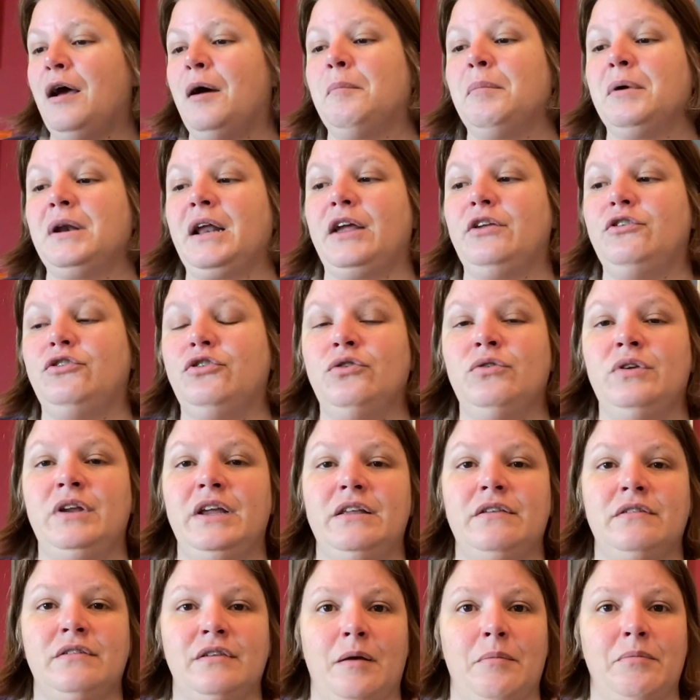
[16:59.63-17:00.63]
but I do
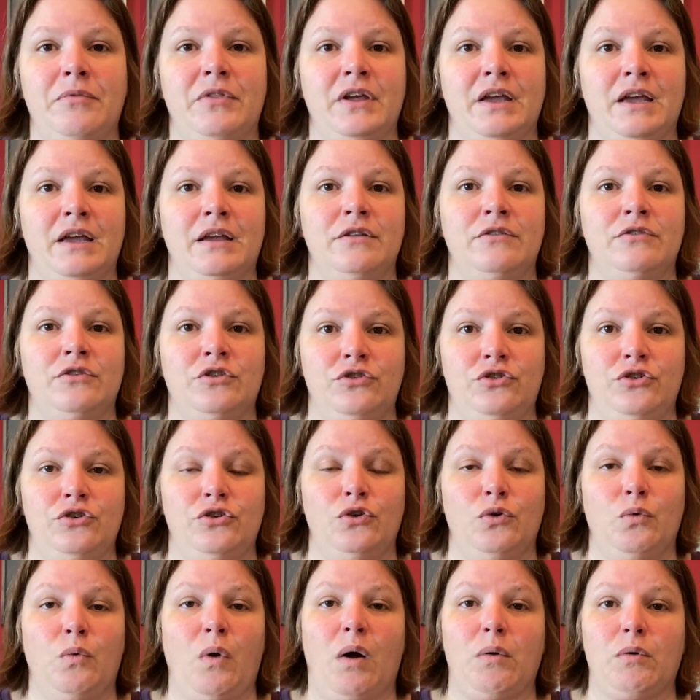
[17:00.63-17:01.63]
need something to
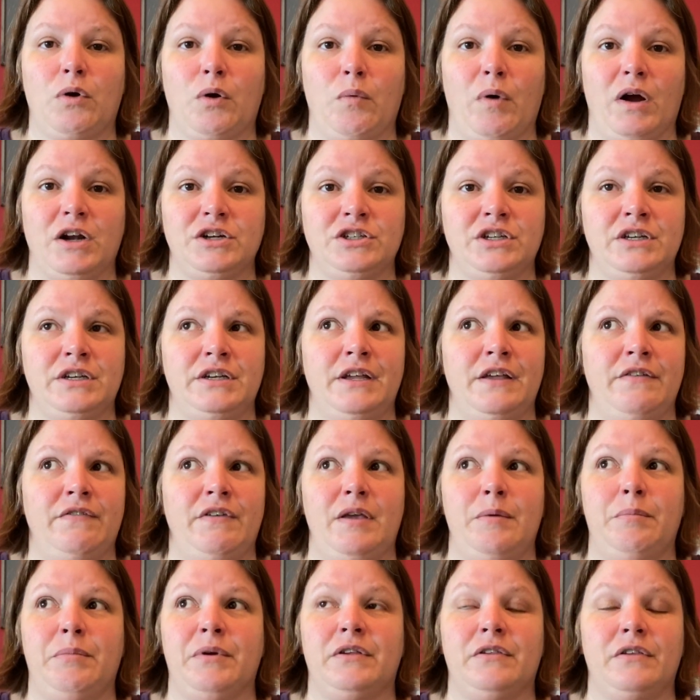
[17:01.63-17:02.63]
do while we're watching
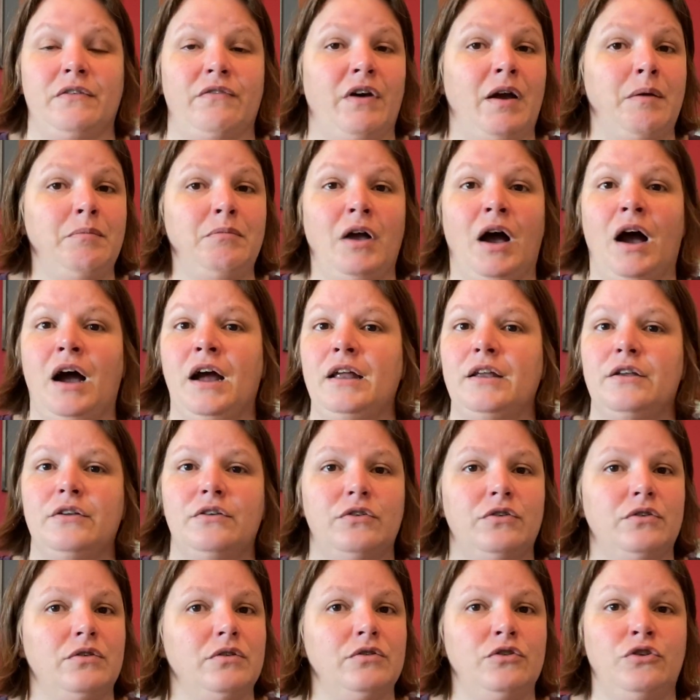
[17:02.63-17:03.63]
TV, because if I'm not
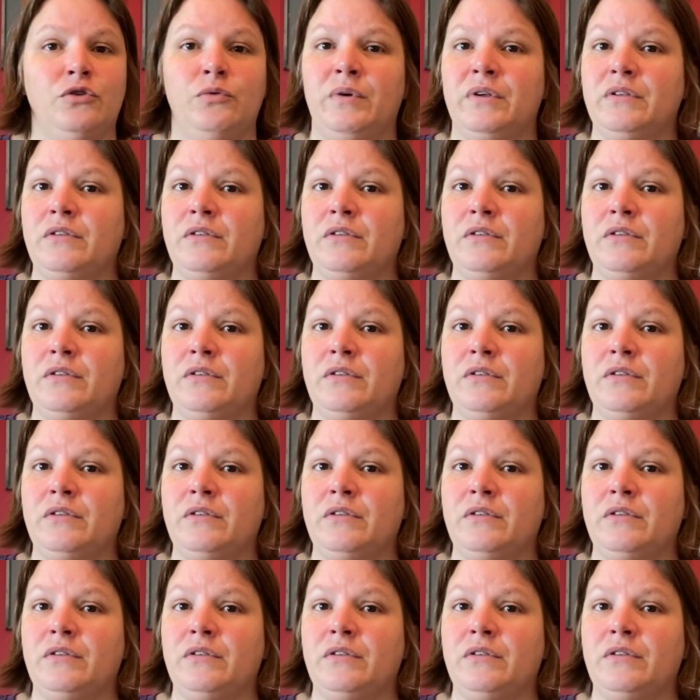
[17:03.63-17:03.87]
doing